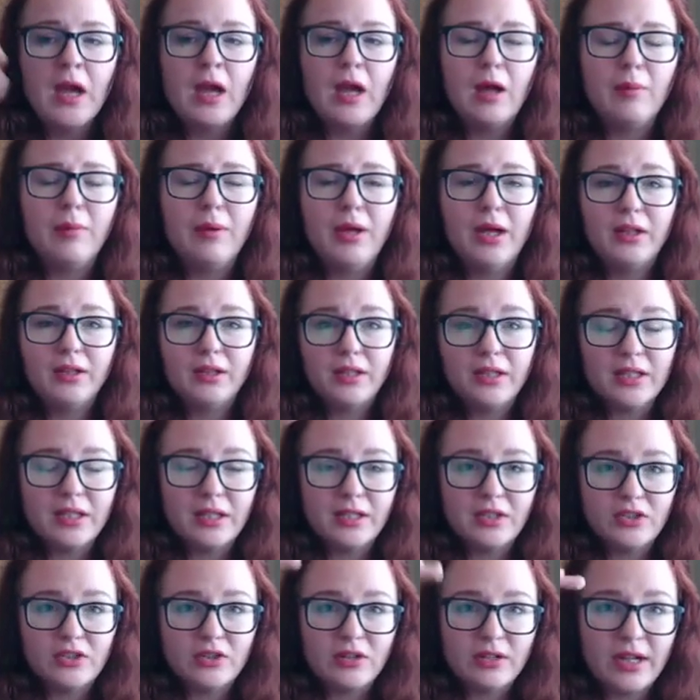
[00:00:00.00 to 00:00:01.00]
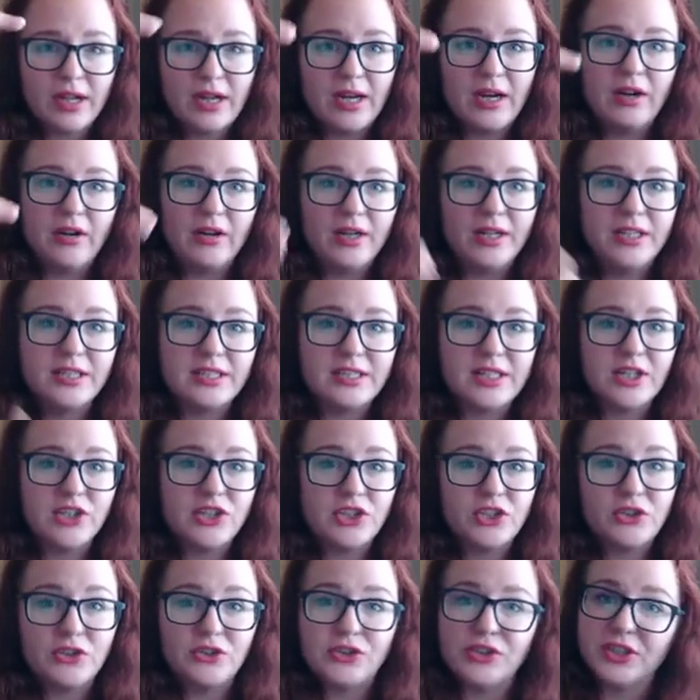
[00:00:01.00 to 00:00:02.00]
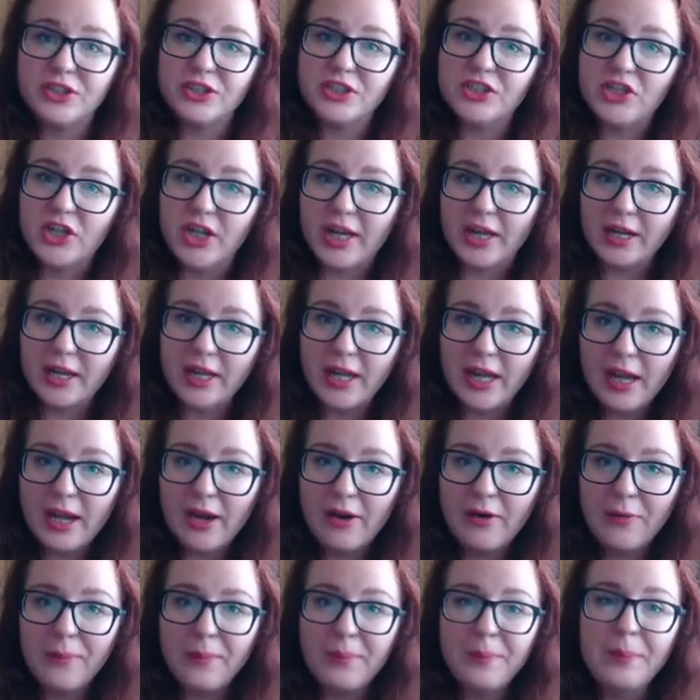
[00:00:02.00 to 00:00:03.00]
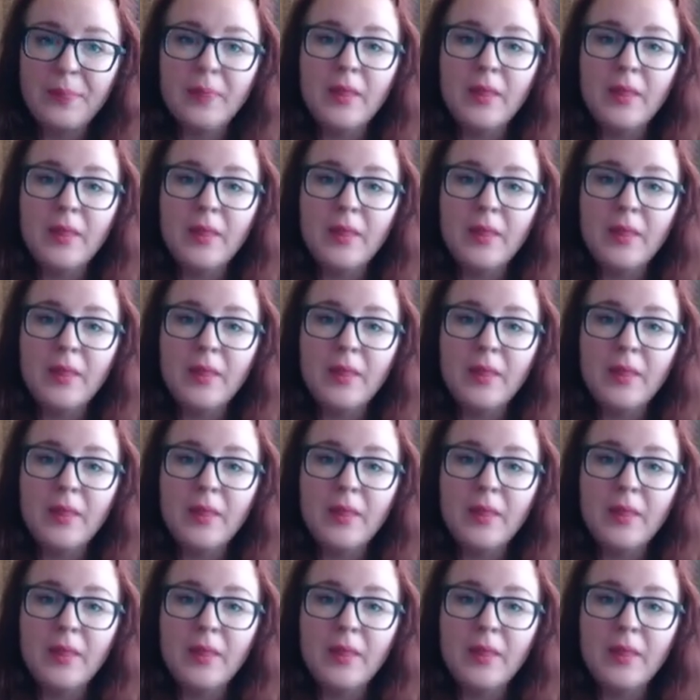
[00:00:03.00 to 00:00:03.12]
about the sort of areas that you should check out,